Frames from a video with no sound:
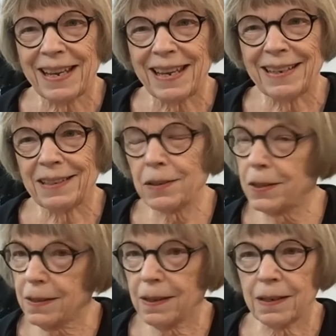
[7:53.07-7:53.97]
And
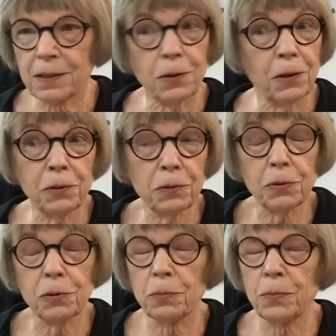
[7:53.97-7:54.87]
it's on
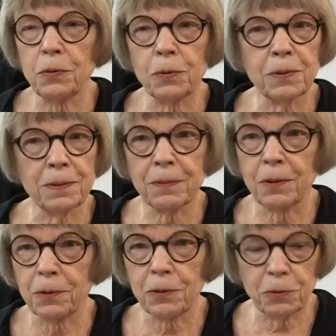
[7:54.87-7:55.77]
YouTube, and you can
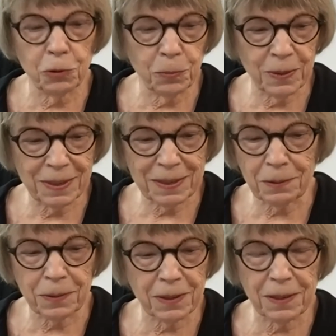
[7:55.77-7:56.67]
go to YouTube and
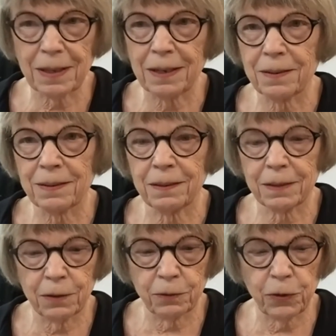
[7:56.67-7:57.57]
still see that little
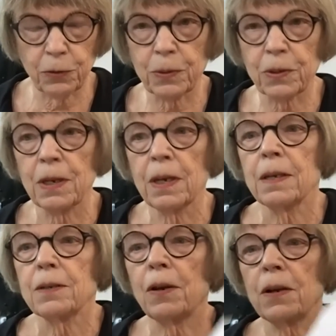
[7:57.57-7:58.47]
interview which
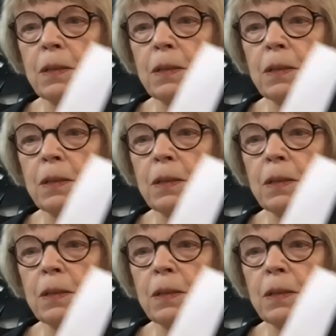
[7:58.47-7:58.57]
talks